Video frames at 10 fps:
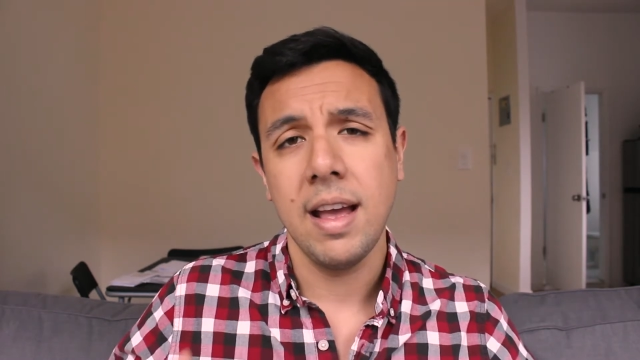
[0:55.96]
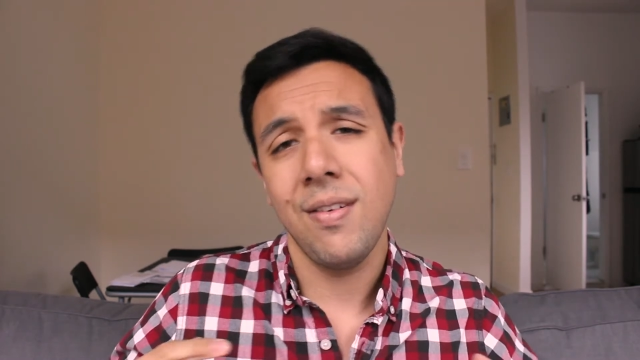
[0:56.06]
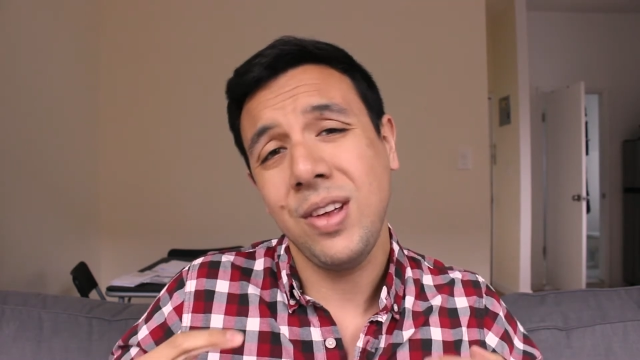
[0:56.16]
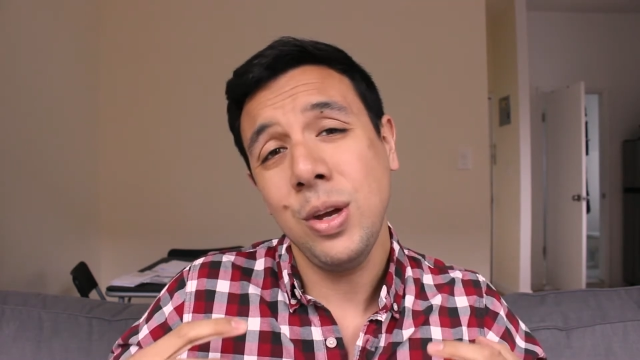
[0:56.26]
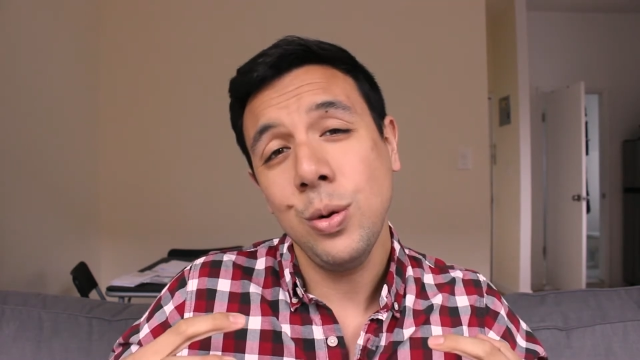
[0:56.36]

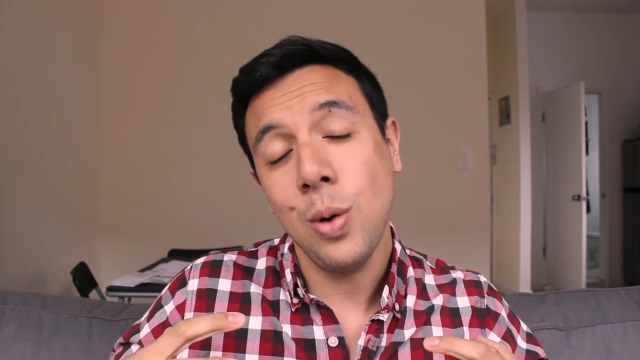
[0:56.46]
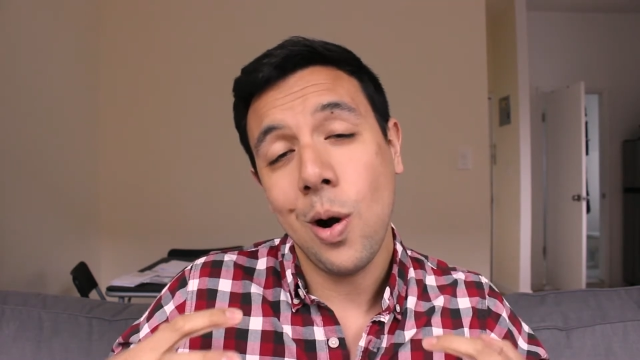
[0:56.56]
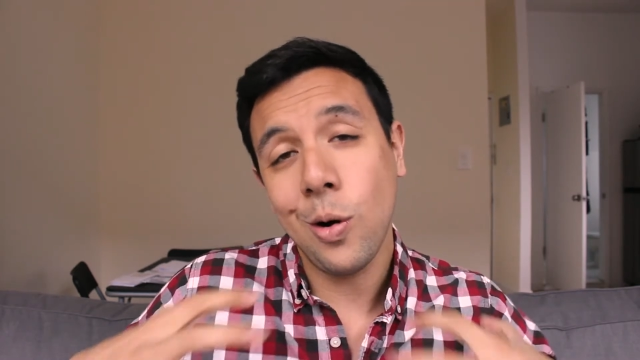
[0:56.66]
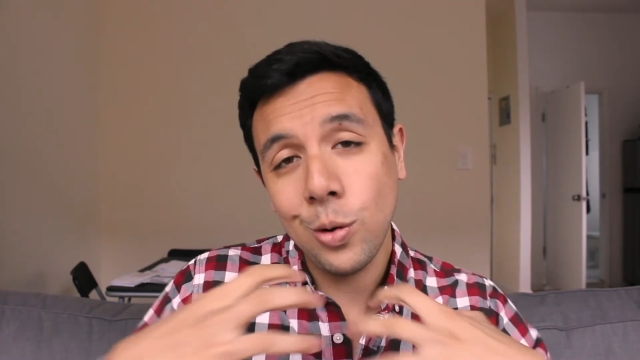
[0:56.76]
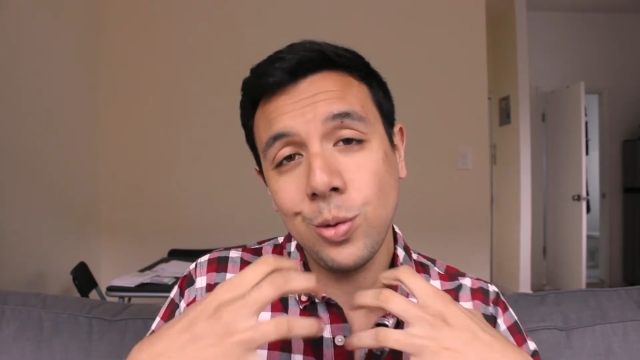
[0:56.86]
If you
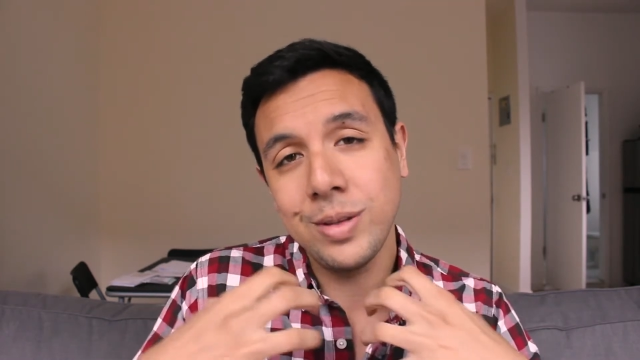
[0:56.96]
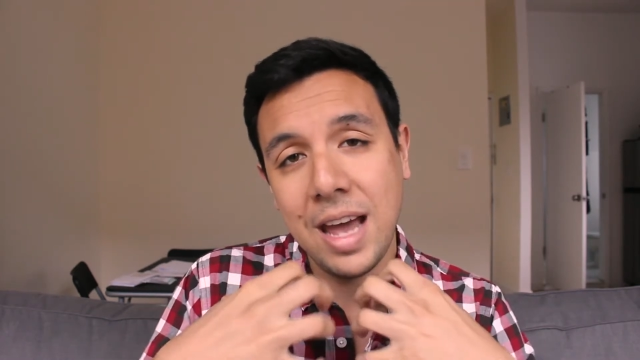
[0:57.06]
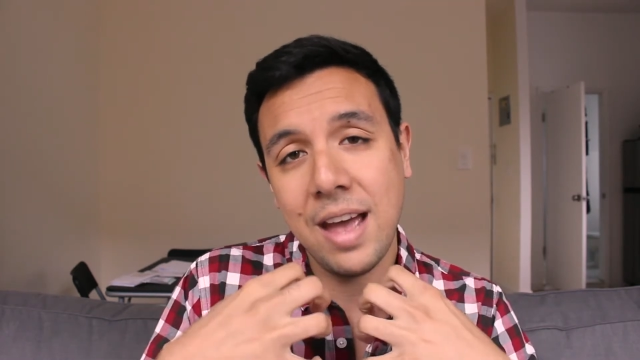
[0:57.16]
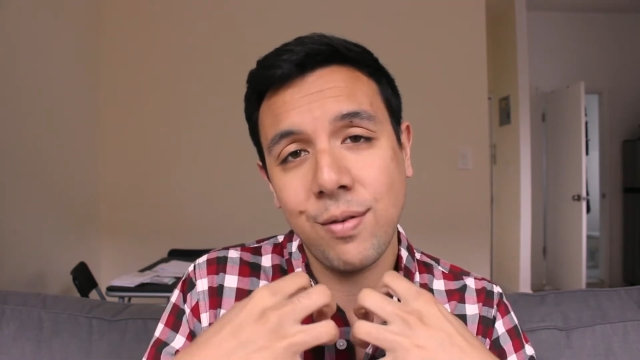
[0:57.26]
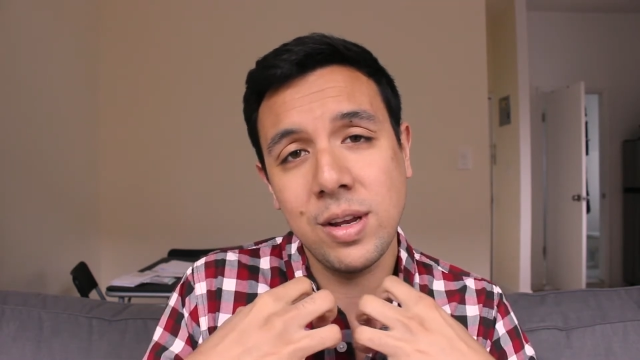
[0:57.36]

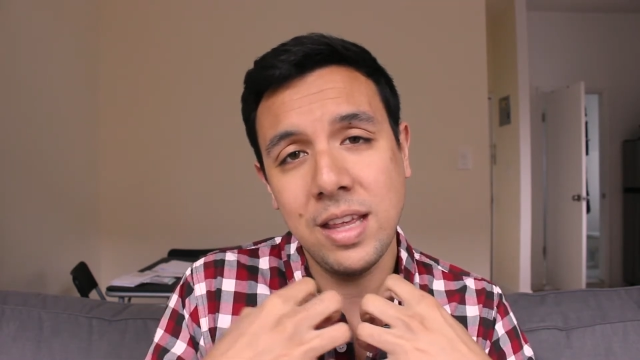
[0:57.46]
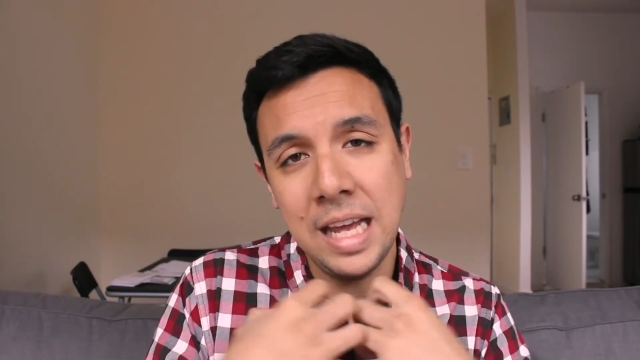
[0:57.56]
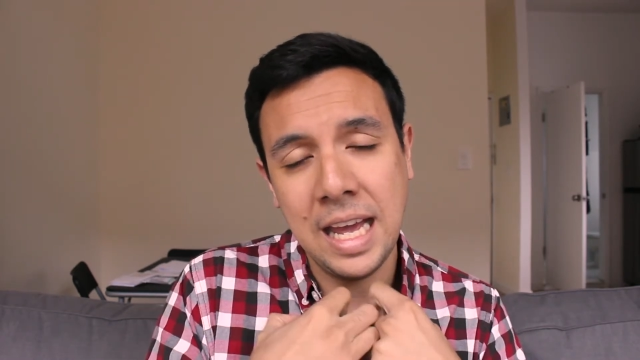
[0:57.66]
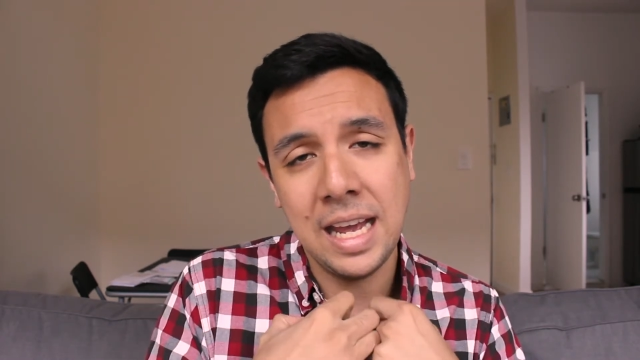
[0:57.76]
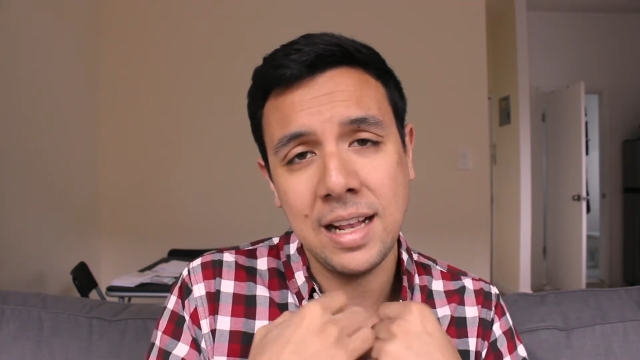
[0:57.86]
hold
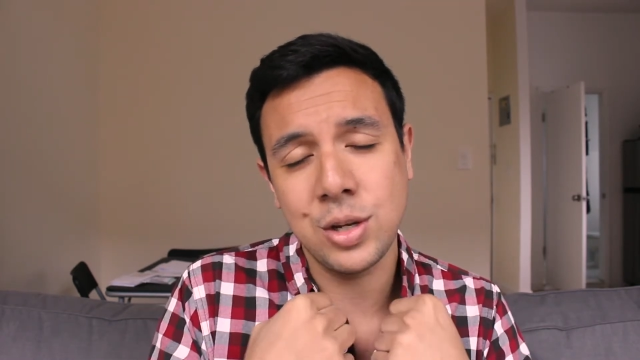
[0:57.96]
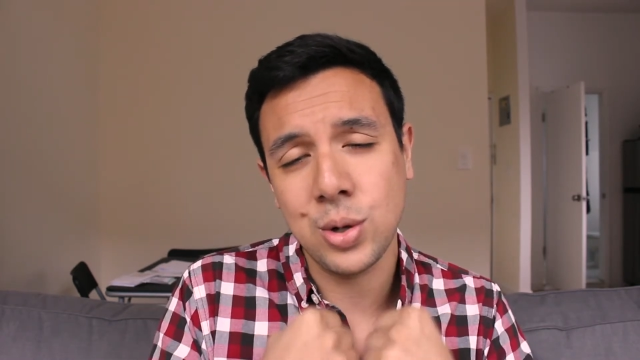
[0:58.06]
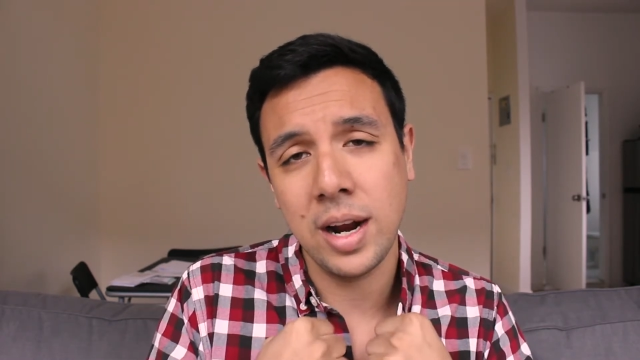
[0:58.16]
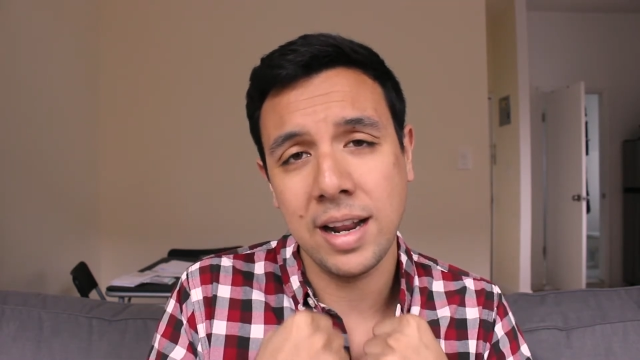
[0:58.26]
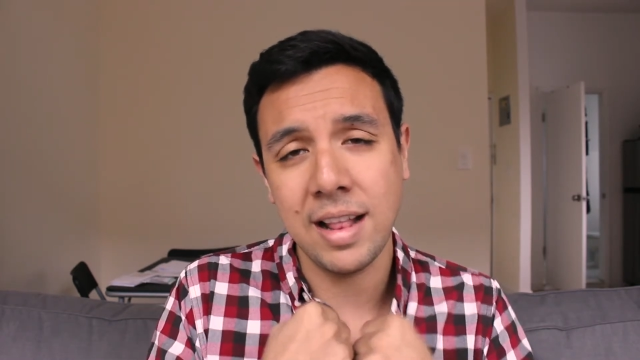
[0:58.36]
everything in and
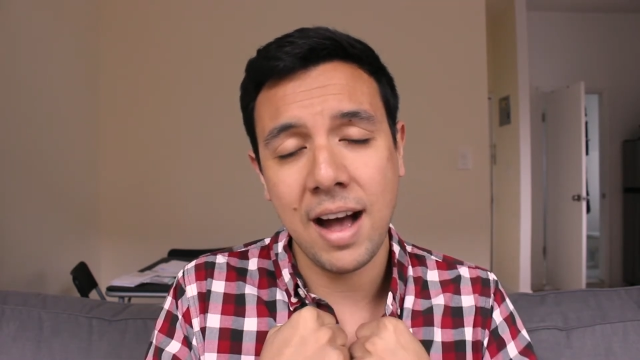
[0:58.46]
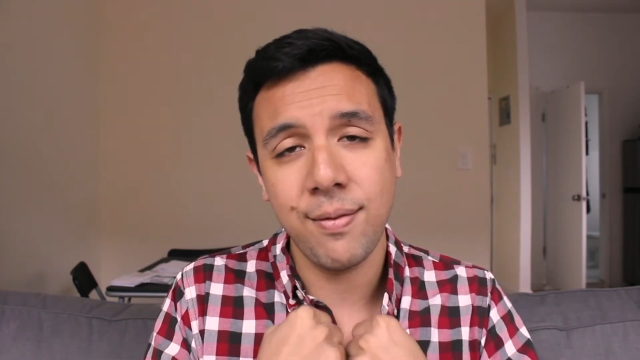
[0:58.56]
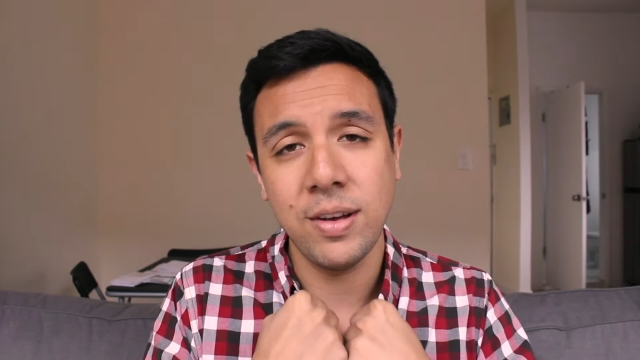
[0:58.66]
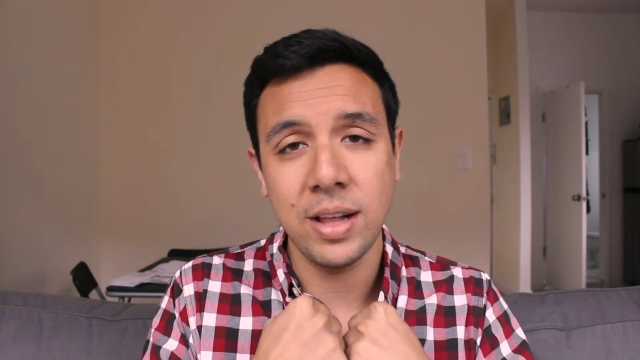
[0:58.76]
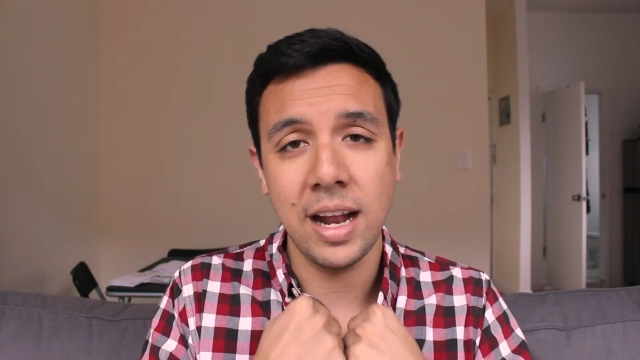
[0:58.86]
try to
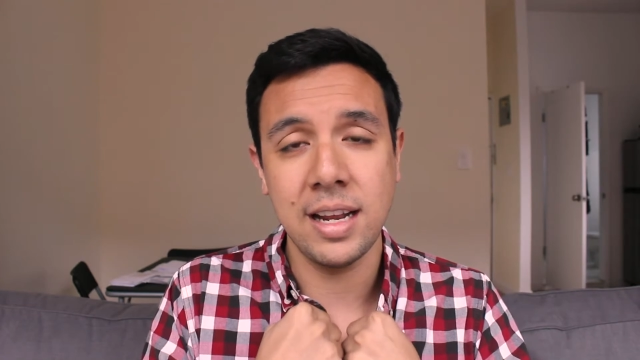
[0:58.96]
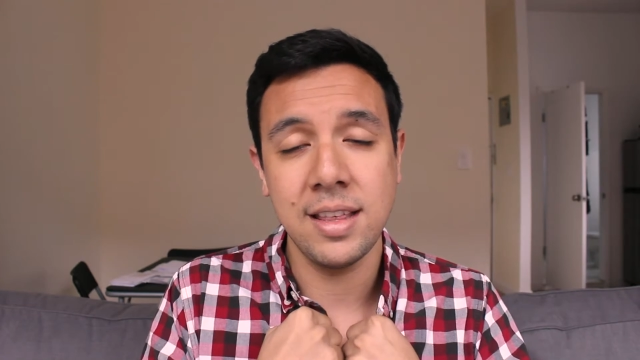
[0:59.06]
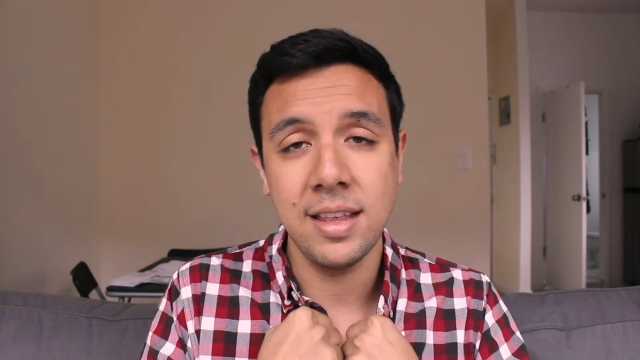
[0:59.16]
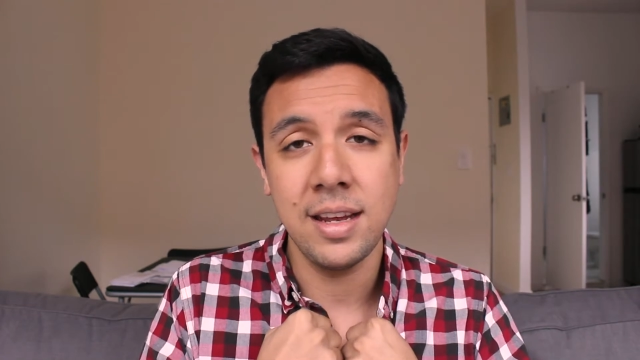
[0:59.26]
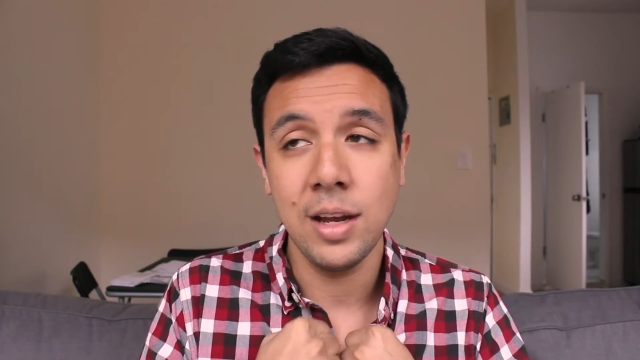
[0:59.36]
not feel
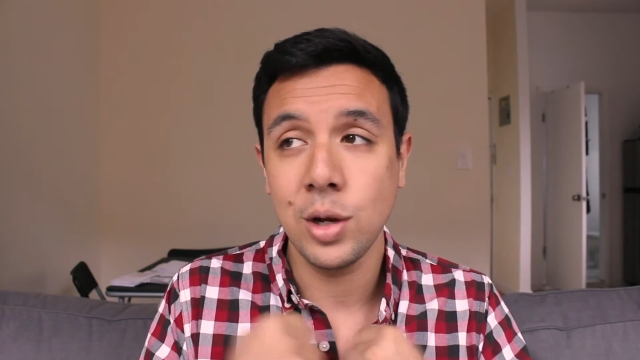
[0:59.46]
anything,